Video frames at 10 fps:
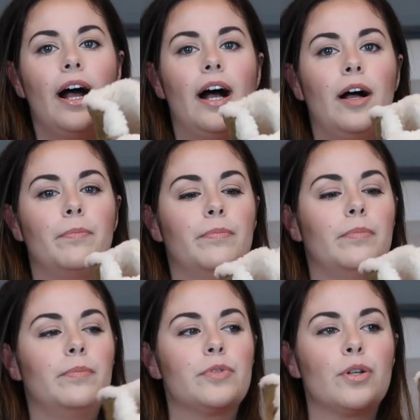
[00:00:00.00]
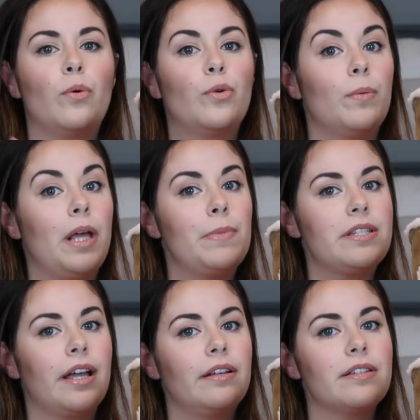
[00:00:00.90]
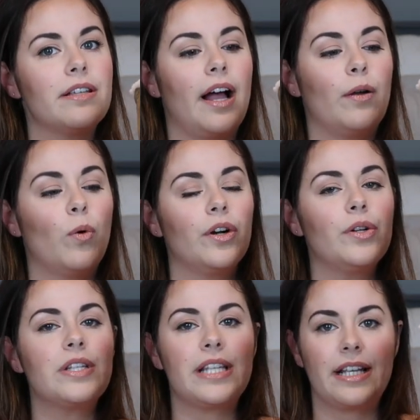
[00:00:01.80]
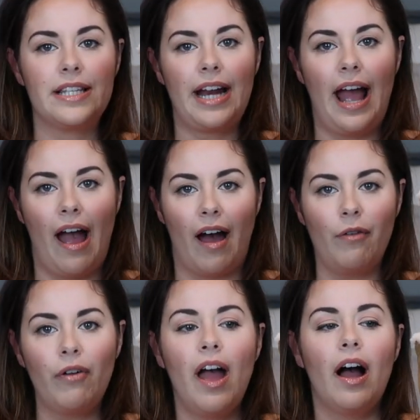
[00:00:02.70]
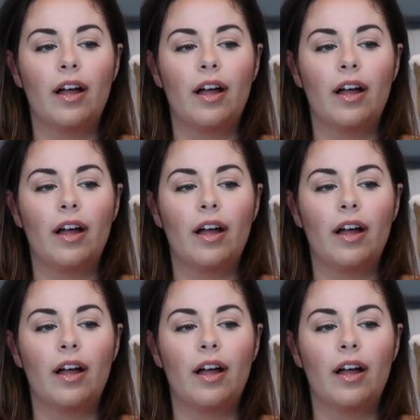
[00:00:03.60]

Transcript: Um, so normally I'm a six. I ordered six and a half.